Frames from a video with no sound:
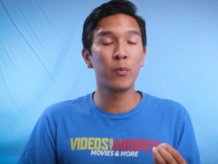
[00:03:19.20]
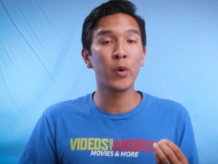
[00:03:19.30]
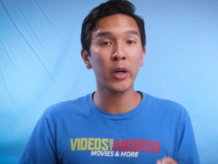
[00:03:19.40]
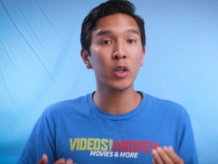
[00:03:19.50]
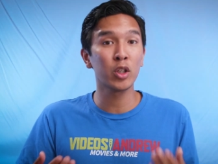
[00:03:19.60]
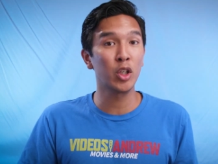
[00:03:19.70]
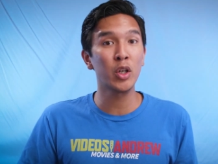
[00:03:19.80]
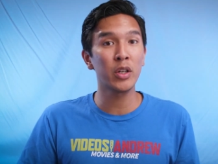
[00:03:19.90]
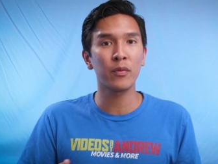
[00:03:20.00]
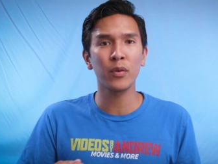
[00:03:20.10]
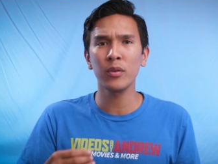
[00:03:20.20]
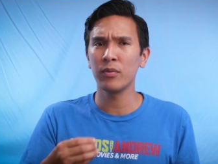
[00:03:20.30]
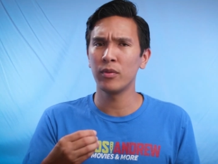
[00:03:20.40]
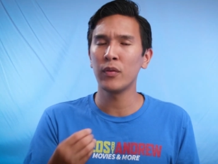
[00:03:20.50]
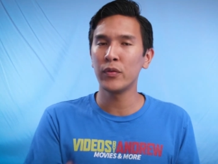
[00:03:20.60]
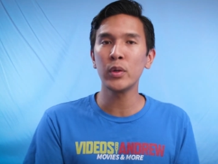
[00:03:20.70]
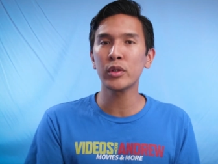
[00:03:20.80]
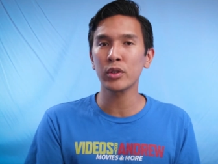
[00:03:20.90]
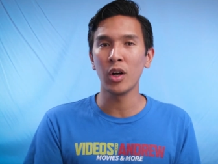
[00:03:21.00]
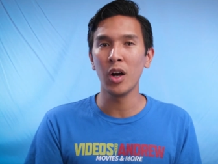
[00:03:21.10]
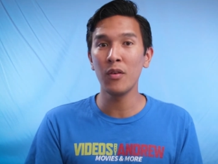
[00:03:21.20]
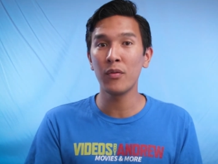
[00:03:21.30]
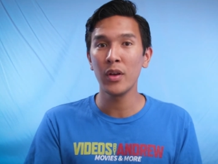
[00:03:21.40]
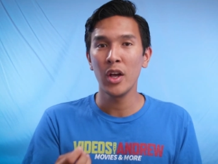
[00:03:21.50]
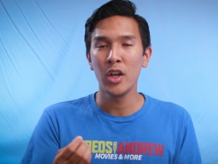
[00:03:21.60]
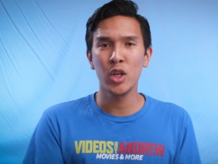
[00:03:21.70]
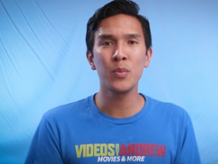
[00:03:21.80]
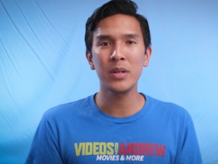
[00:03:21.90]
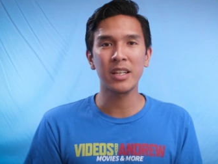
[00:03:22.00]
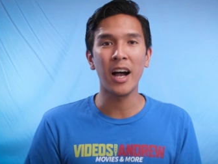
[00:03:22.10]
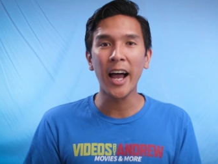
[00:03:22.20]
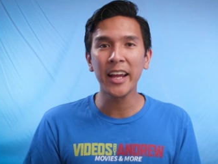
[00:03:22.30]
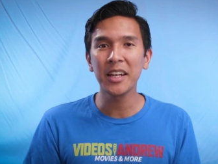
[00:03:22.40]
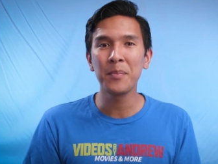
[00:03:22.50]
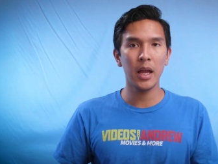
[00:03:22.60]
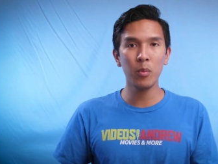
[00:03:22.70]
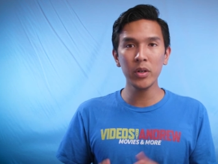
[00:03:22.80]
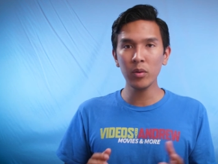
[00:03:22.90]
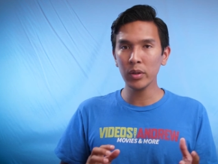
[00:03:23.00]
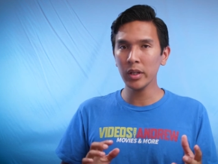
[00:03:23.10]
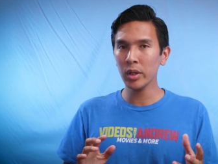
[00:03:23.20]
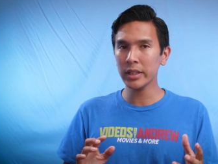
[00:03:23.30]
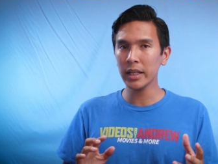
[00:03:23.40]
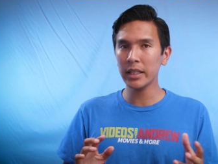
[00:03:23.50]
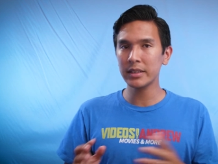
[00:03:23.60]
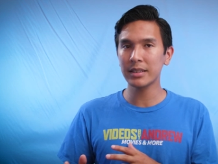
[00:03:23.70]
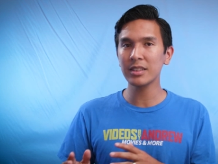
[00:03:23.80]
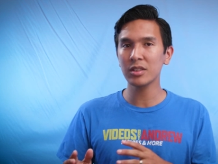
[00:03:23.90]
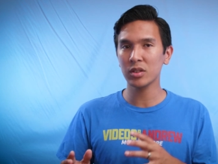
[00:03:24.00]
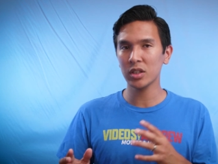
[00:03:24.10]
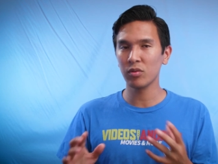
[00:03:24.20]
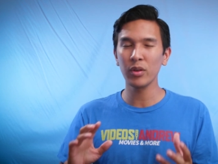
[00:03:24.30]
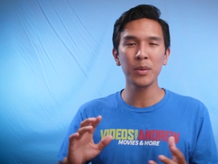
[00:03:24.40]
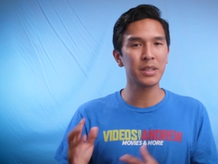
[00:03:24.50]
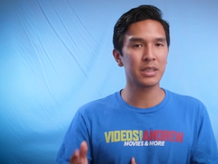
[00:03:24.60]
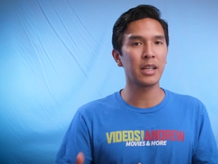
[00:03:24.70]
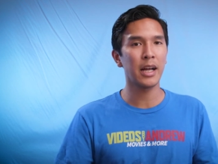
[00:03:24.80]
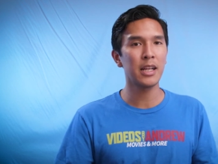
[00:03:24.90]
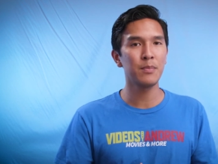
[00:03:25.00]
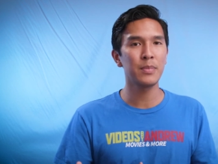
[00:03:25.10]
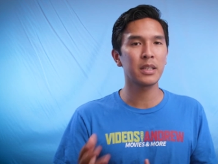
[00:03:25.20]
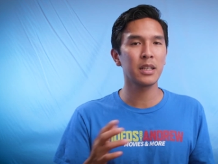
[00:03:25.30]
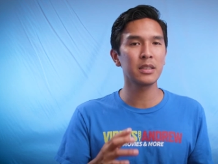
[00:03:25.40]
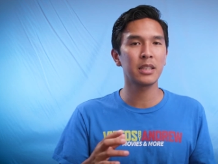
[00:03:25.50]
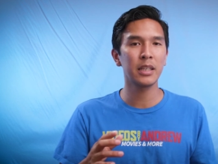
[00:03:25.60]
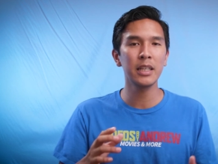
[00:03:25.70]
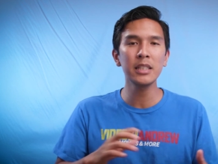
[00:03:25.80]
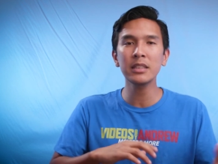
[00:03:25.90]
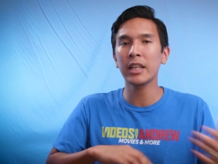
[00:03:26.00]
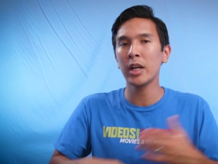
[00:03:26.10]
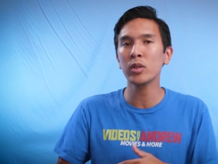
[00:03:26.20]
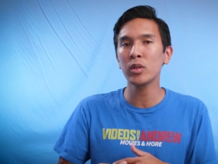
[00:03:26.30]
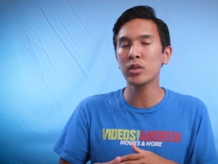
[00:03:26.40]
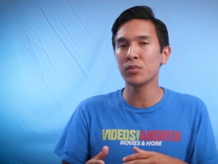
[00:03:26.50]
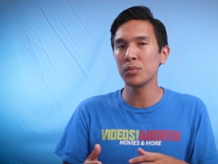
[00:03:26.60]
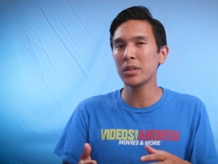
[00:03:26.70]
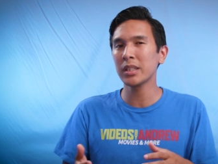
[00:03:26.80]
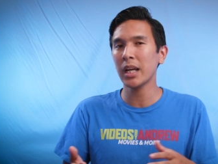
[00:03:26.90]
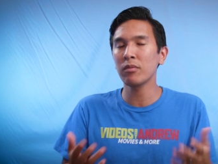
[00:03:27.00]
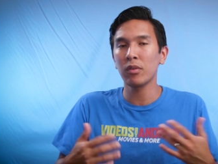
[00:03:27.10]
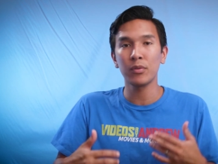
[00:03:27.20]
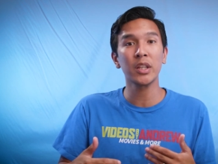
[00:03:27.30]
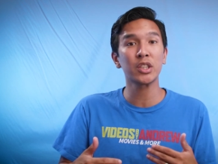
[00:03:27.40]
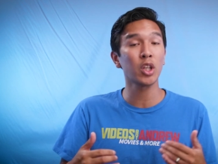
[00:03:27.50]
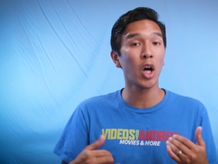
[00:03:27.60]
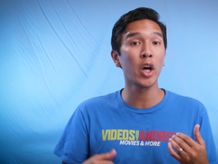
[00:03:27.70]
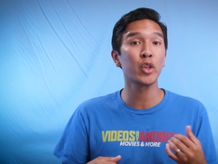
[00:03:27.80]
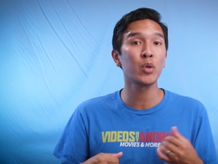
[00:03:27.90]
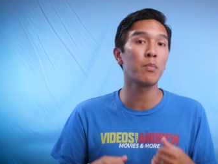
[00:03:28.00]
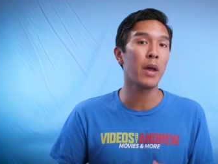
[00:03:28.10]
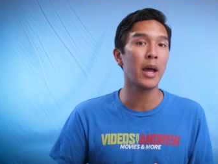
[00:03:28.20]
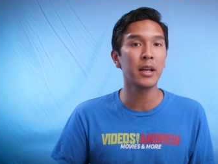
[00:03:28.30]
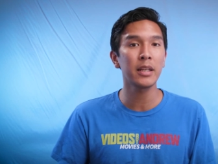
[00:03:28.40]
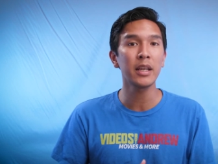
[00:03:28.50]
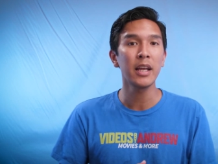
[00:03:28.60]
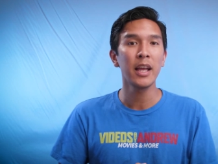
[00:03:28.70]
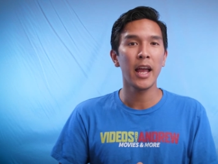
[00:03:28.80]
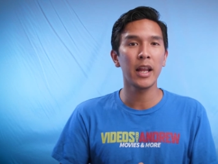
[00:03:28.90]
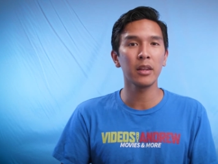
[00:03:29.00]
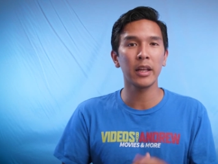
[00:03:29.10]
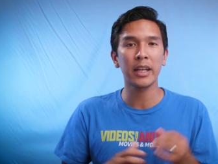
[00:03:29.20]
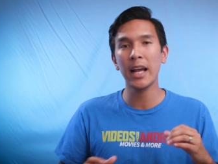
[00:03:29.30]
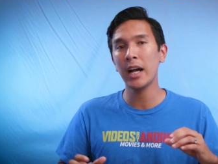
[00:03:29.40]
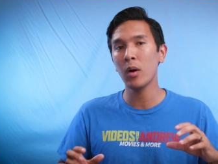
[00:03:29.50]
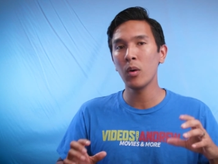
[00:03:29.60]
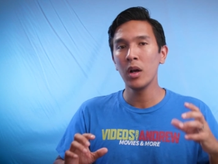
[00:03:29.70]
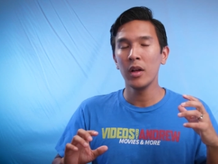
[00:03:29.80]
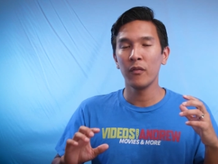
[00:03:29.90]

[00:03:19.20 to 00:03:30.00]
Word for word: greater good and for the future of humankind. And when you really look at it, his intentions are just really misguided, because his character is really kind of a reflection on humanity and like how